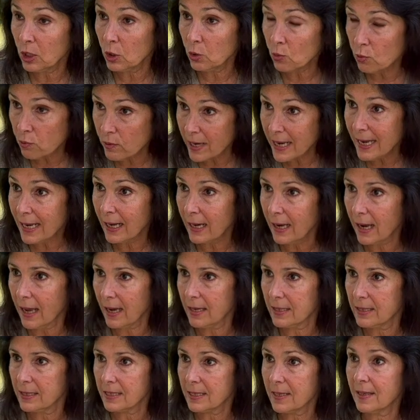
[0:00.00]

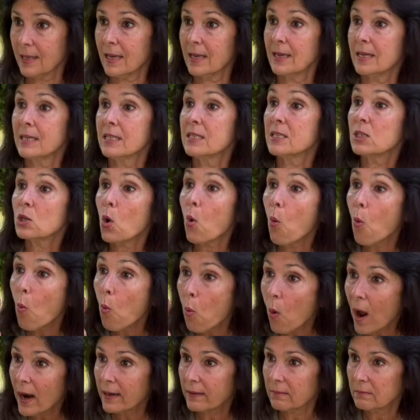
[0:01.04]
realize there is
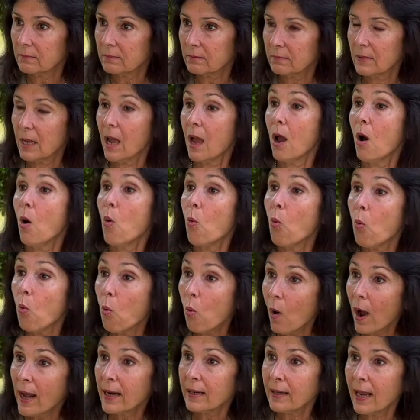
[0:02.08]

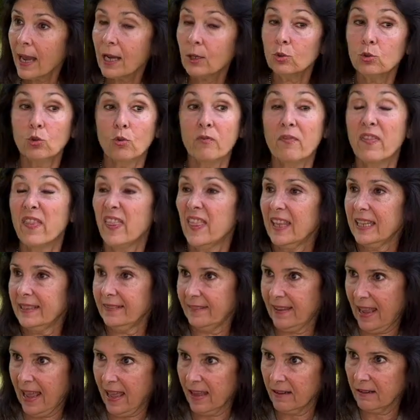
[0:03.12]
one out of the
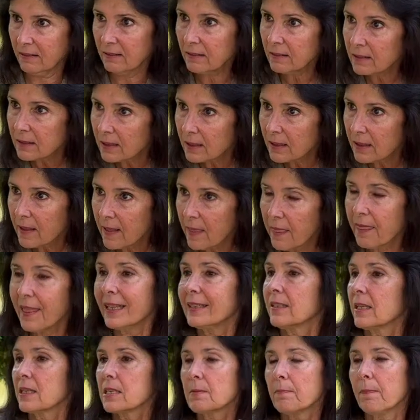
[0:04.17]
10
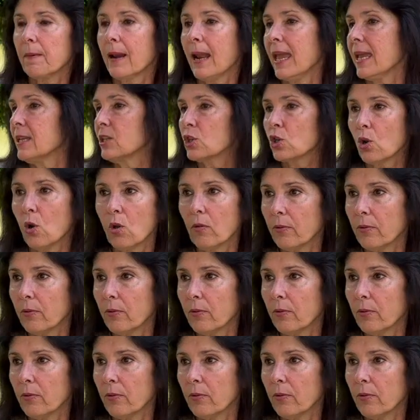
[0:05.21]
that explains all